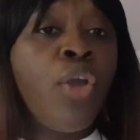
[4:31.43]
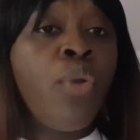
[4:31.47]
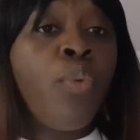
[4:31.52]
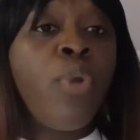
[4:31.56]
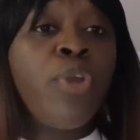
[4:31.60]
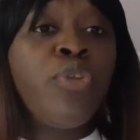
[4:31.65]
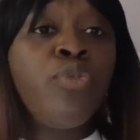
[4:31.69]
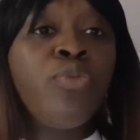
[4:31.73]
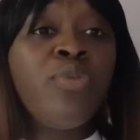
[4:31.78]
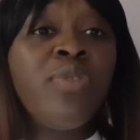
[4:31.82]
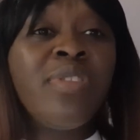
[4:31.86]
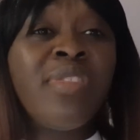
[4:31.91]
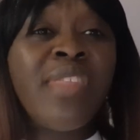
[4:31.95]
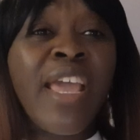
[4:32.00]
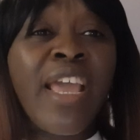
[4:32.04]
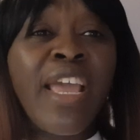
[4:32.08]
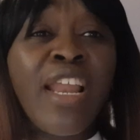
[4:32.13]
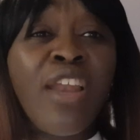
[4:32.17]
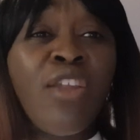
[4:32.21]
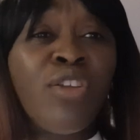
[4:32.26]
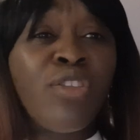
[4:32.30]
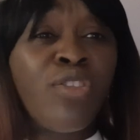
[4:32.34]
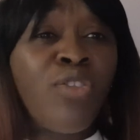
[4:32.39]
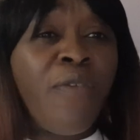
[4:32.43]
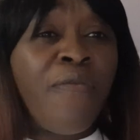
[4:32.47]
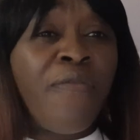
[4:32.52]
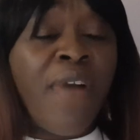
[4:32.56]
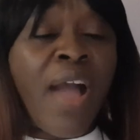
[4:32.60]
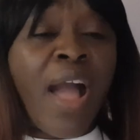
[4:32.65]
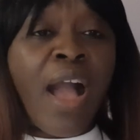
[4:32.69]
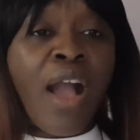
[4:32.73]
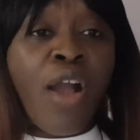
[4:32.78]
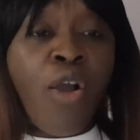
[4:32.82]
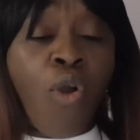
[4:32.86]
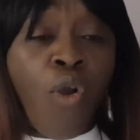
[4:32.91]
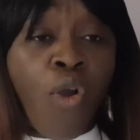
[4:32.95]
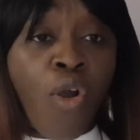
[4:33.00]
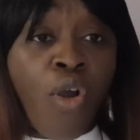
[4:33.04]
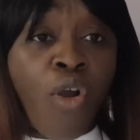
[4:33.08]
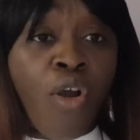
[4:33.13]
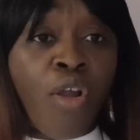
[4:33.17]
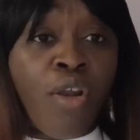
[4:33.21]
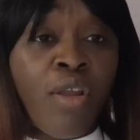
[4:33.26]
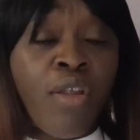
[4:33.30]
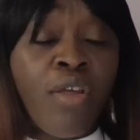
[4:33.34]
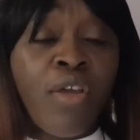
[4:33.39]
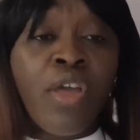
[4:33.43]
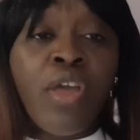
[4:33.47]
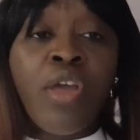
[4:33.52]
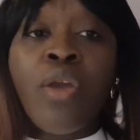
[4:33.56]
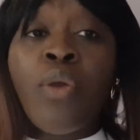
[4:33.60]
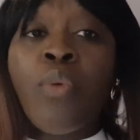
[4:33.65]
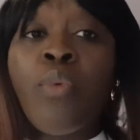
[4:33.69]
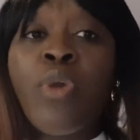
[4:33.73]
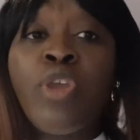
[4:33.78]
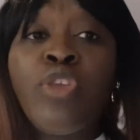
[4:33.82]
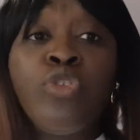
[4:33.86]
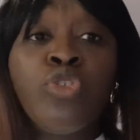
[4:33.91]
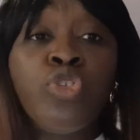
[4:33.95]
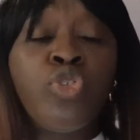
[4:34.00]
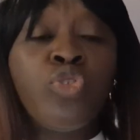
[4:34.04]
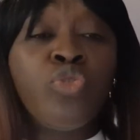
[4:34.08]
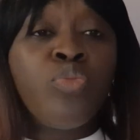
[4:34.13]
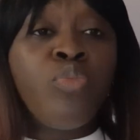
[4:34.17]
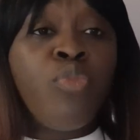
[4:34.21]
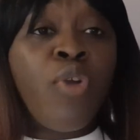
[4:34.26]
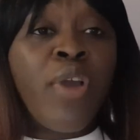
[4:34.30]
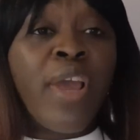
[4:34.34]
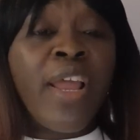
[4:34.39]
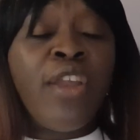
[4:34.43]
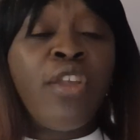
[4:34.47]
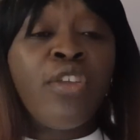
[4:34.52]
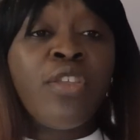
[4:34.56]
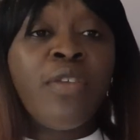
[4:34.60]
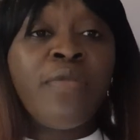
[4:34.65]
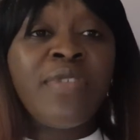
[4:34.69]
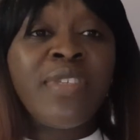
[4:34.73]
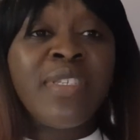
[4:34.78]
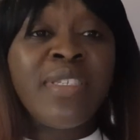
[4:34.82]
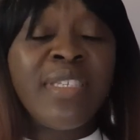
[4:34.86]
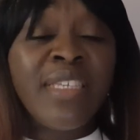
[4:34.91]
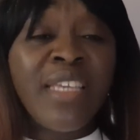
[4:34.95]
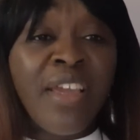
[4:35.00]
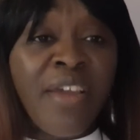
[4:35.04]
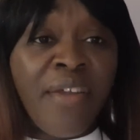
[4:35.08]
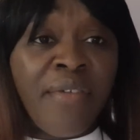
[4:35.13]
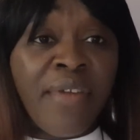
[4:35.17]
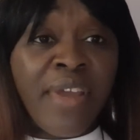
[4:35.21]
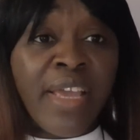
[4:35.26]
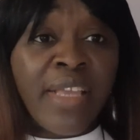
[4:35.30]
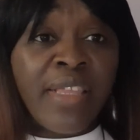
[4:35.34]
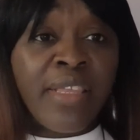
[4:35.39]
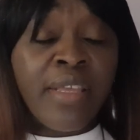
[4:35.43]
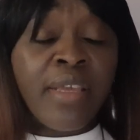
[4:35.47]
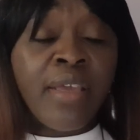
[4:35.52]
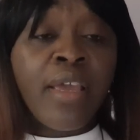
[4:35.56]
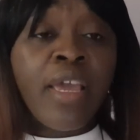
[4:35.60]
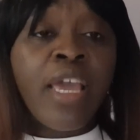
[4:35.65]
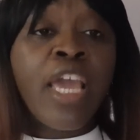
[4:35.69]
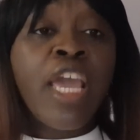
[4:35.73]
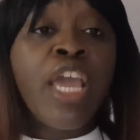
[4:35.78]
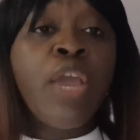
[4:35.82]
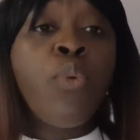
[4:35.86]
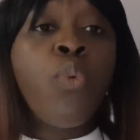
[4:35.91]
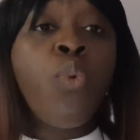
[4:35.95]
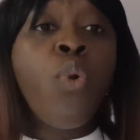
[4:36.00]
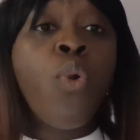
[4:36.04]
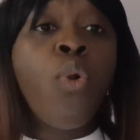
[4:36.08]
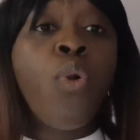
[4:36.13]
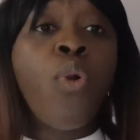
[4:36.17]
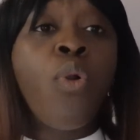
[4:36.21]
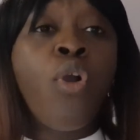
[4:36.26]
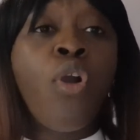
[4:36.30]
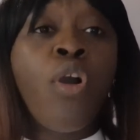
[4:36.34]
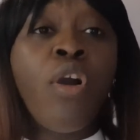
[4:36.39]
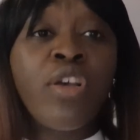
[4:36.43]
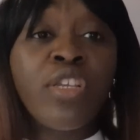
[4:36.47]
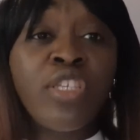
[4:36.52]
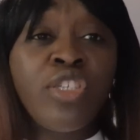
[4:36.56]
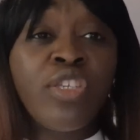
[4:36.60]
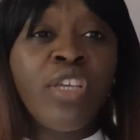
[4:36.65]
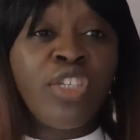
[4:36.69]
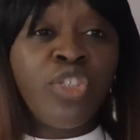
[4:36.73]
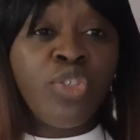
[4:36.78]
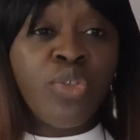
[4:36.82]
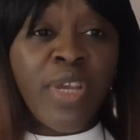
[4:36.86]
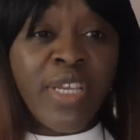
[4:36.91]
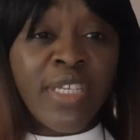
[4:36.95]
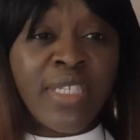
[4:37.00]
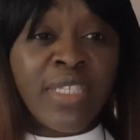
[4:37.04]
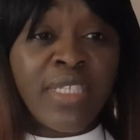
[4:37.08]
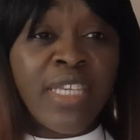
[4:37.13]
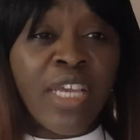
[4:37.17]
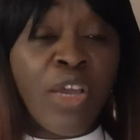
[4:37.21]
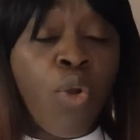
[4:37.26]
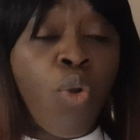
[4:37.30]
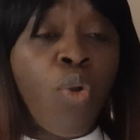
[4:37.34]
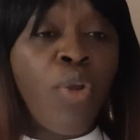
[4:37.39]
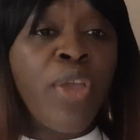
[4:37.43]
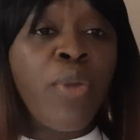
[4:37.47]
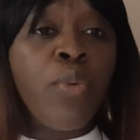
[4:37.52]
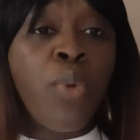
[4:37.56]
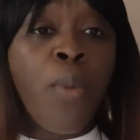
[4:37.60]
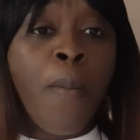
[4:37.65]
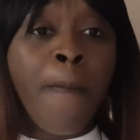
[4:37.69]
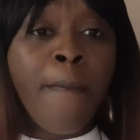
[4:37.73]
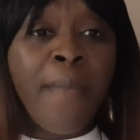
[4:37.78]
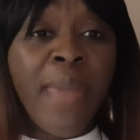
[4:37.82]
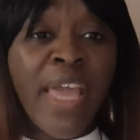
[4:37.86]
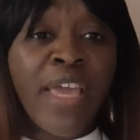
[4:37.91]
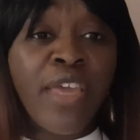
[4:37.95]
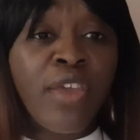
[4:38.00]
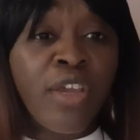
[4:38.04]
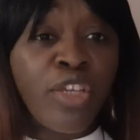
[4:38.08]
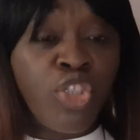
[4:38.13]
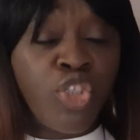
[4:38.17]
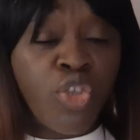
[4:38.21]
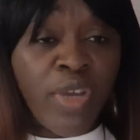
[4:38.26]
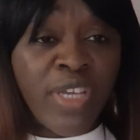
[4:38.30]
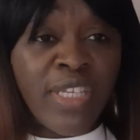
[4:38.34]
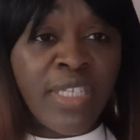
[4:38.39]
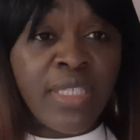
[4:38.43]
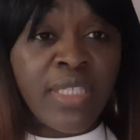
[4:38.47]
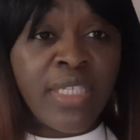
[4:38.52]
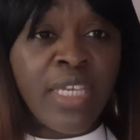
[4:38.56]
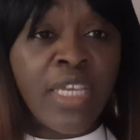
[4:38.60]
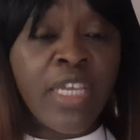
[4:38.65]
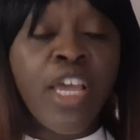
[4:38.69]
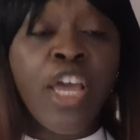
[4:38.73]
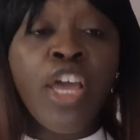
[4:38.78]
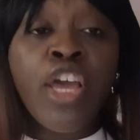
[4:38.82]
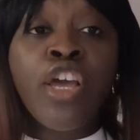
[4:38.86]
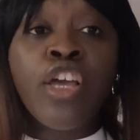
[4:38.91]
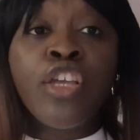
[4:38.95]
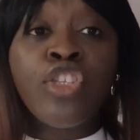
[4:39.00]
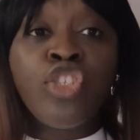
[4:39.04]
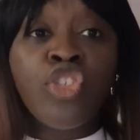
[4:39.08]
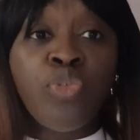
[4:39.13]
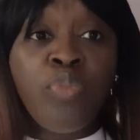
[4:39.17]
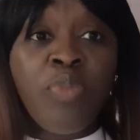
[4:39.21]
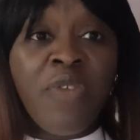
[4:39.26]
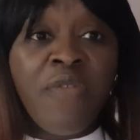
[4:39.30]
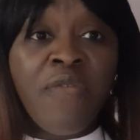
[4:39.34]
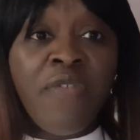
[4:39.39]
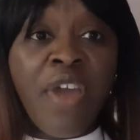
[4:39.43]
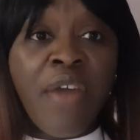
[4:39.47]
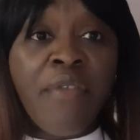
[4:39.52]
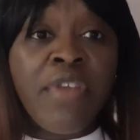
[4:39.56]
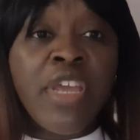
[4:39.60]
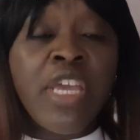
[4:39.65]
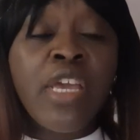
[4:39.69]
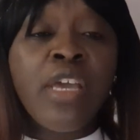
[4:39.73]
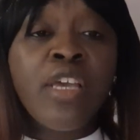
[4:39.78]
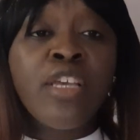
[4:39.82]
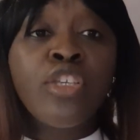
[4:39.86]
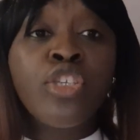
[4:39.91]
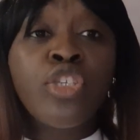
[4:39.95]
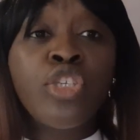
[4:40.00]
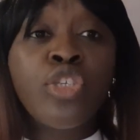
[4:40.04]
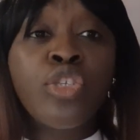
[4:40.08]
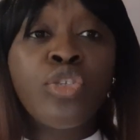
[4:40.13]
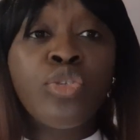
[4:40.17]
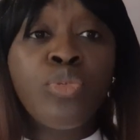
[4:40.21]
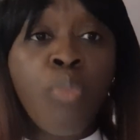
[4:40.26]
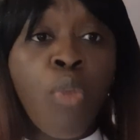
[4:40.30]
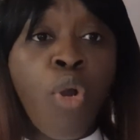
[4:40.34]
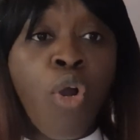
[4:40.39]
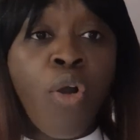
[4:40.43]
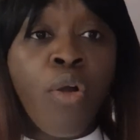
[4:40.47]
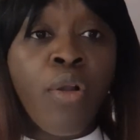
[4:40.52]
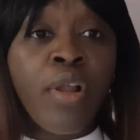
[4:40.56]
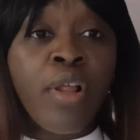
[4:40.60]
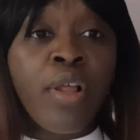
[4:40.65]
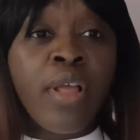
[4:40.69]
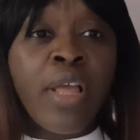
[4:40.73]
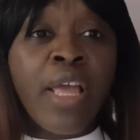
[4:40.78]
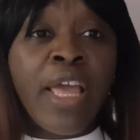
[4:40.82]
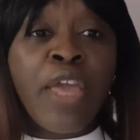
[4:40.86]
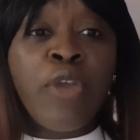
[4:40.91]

When you take a lot of alcohol, when you smoke a lot of cigarette, it will cause your joystick, or it will make your joystick to be very small.